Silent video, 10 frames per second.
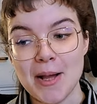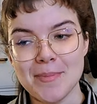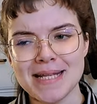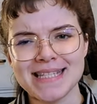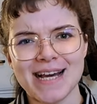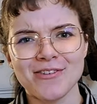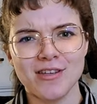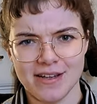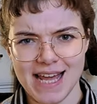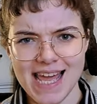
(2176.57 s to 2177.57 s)
It's now
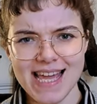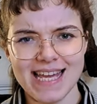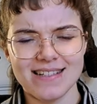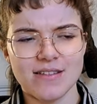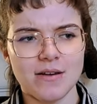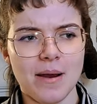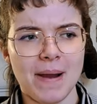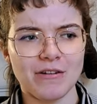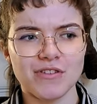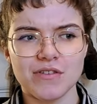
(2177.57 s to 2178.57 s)
Sunday, it's
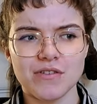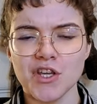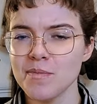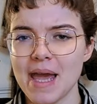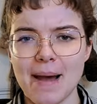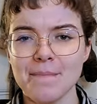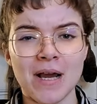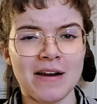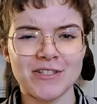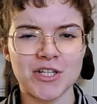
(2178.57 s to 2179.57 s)
about 2 p.m.
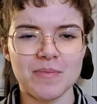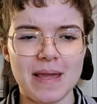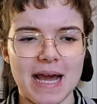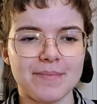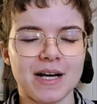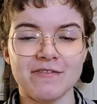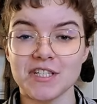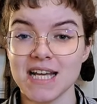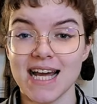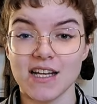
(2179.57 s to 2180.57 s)
But after 2 p.m.
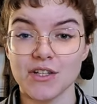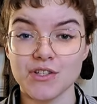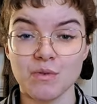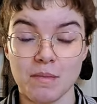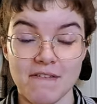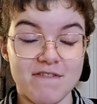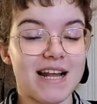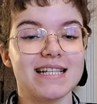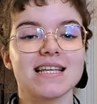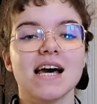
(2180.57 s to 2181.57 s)
I've just had lunch with my
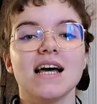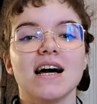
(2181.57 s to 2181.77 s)
friend.